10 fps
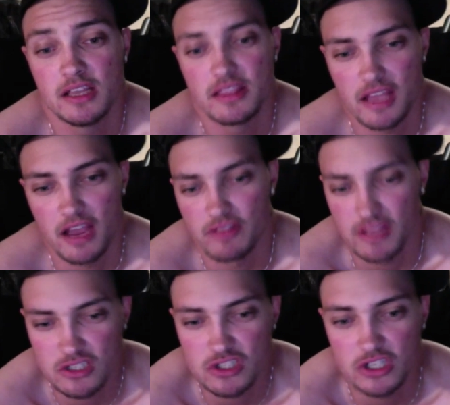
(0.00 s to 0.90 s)
Everything
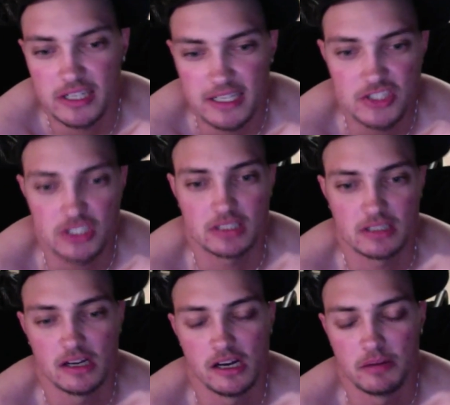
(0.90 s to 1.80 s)
started itching.
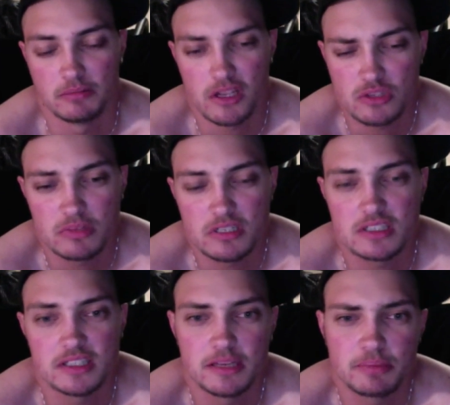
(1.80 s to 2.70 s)
Not so much
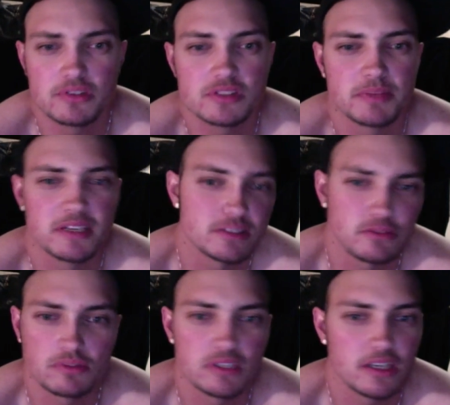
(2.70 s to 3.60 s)
the nipples, because I
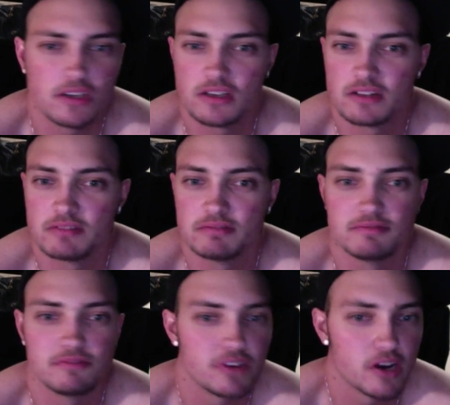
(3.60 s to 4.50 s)
really couldn't
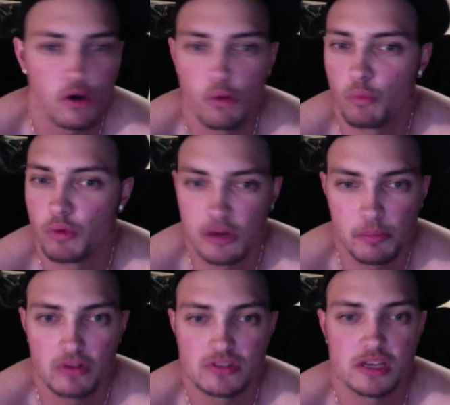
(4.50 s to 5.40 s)
figure out
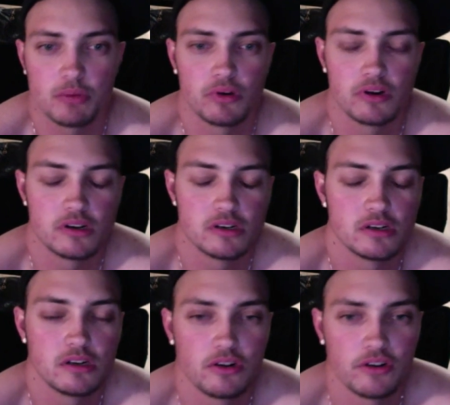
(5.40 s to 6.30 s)
whereabouts they
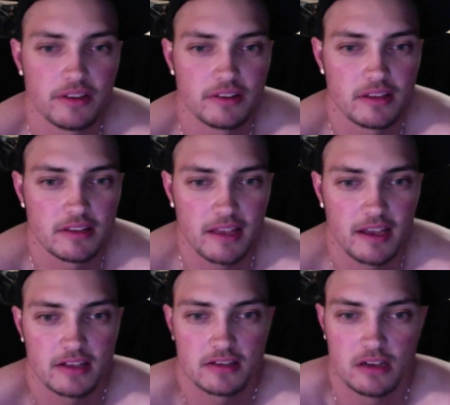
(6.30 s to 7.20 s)
were or anything like
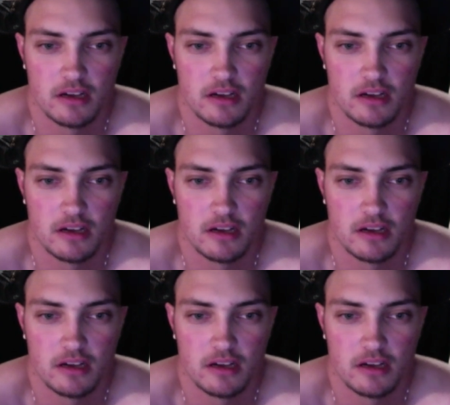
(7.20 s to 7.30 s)
that.